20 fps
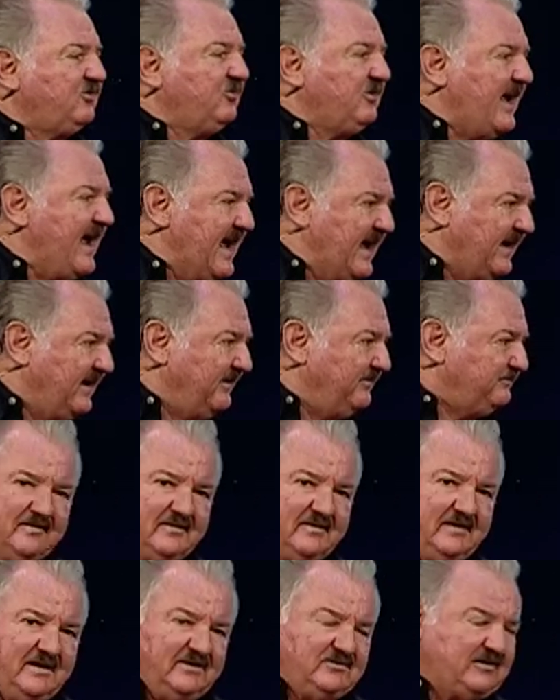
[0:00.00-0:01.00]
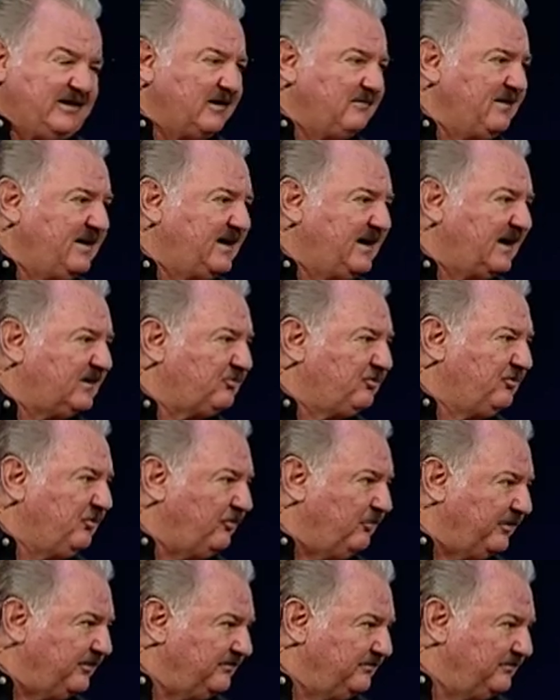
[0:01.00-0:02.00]
sake, it's going to be cut
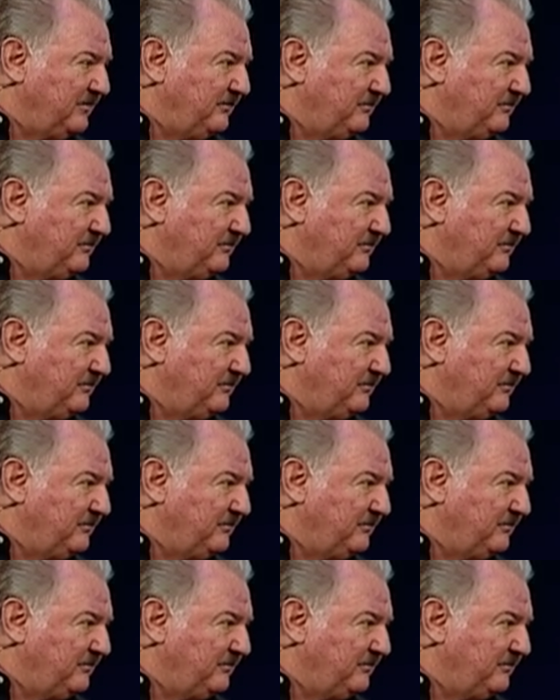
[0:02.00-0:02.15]
short.